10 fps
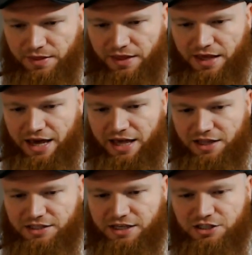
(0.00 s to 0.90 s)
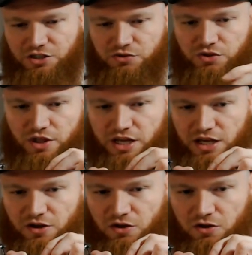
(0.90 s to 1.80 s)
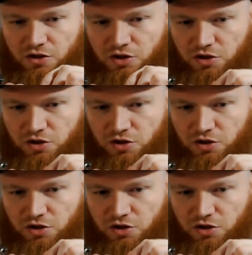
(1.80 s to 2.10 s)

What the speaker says: And this gets you to the needle,